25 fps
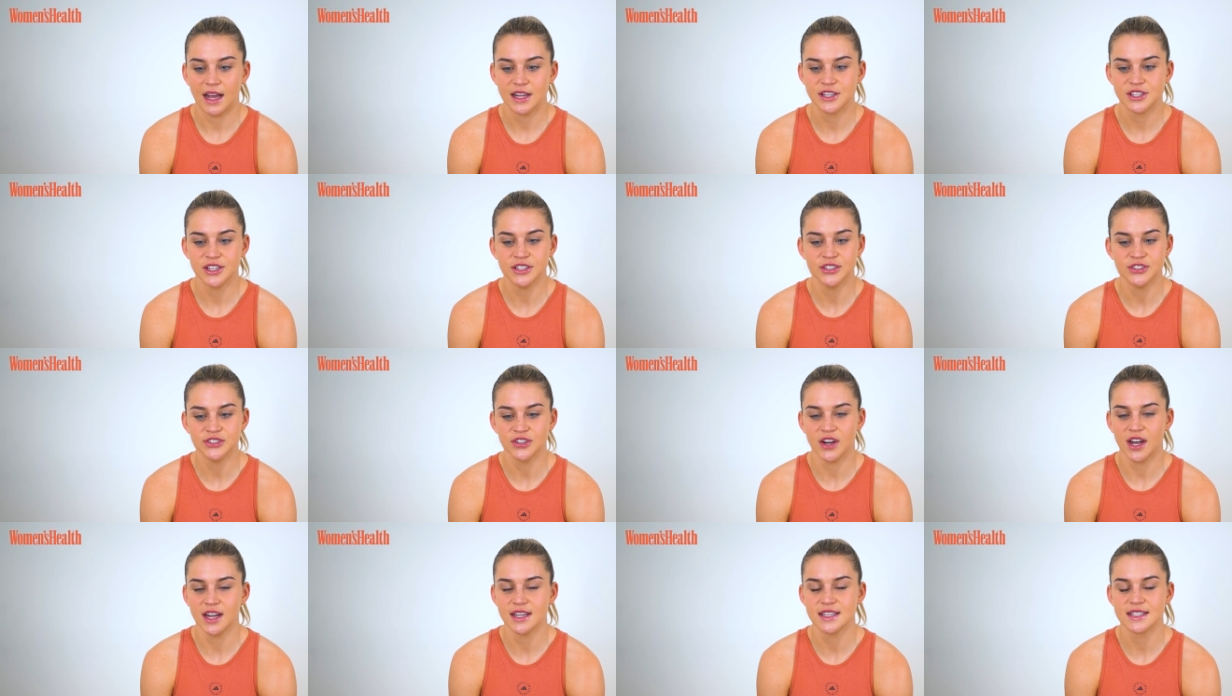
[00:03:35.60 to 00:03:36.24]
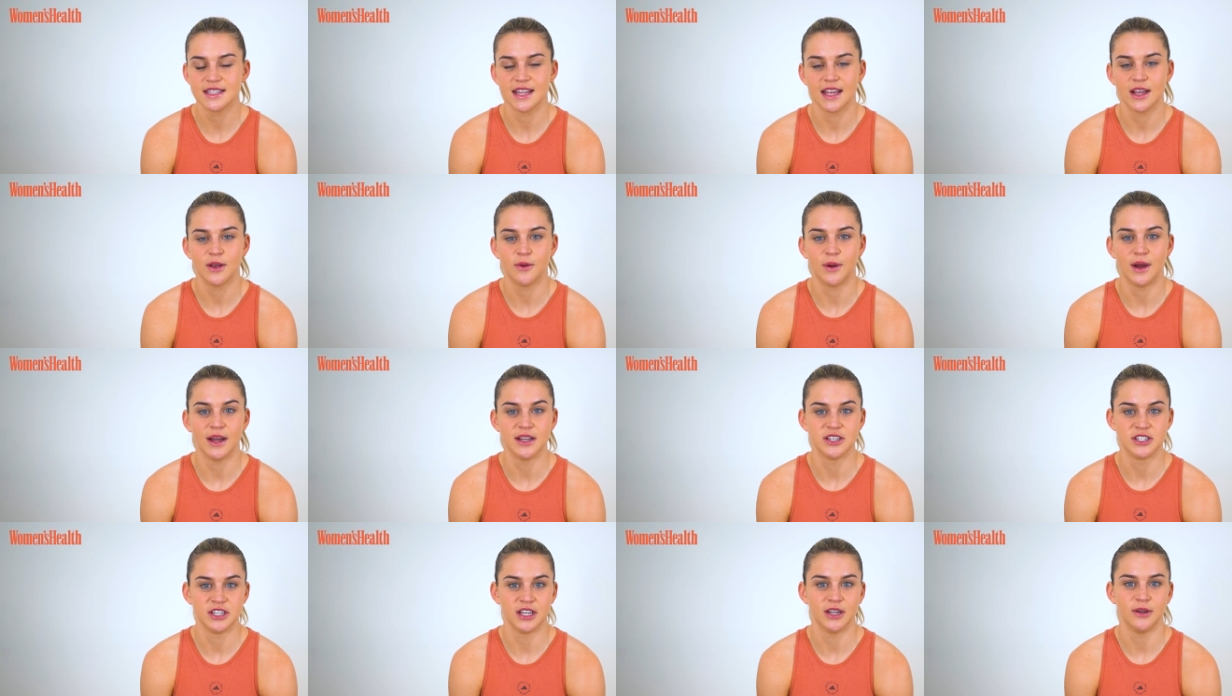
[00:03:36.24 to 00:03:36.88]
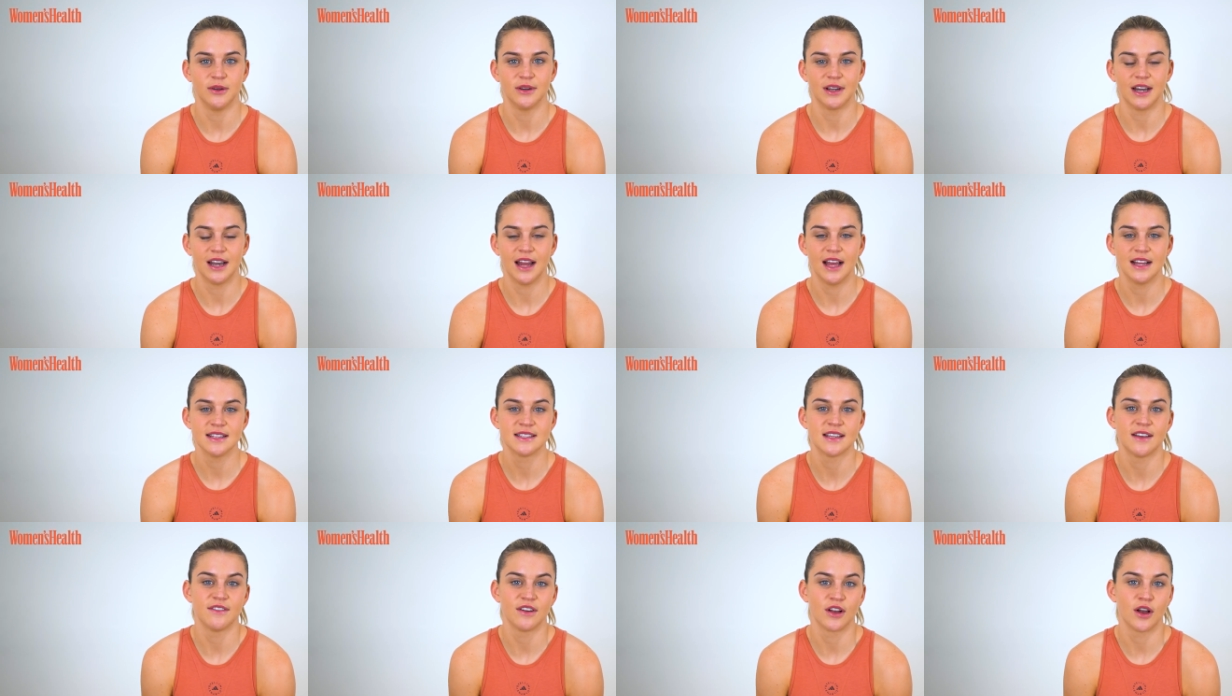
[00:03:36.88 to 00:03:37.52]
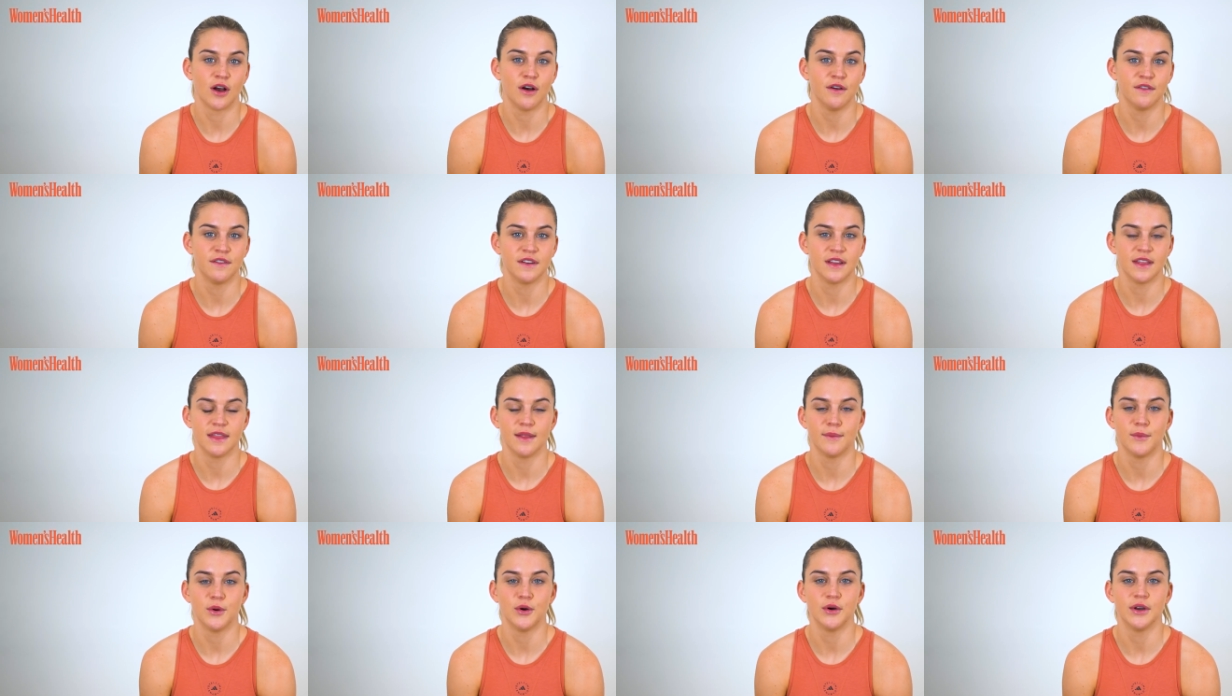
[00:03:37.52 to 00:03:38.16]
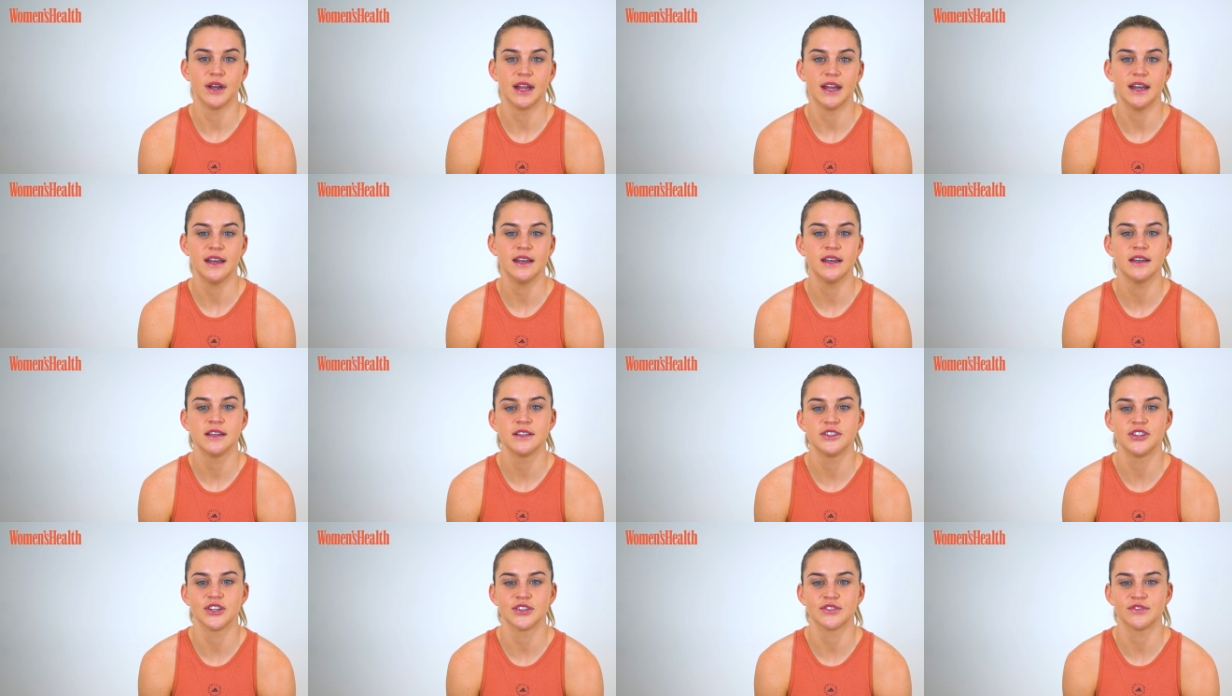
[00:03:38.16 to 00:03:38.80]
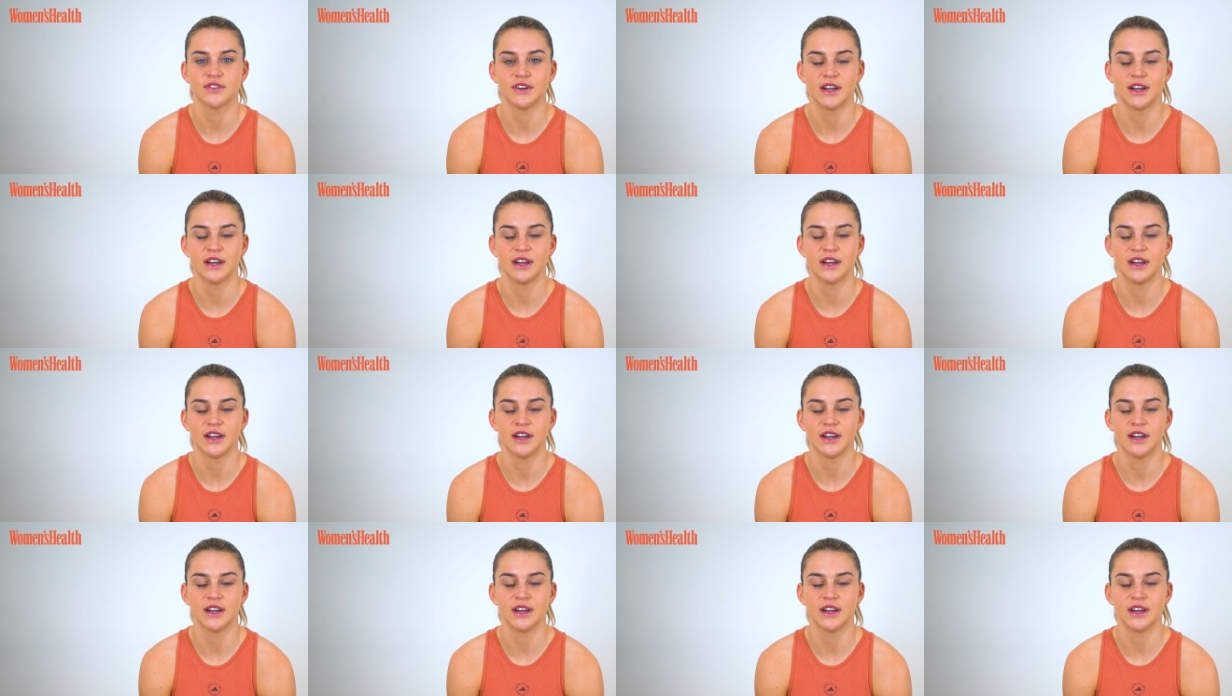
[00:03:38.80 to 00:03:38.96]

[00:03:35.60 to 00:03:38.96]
I just try and stay quite chilled. I like to have a coffee in the morning, just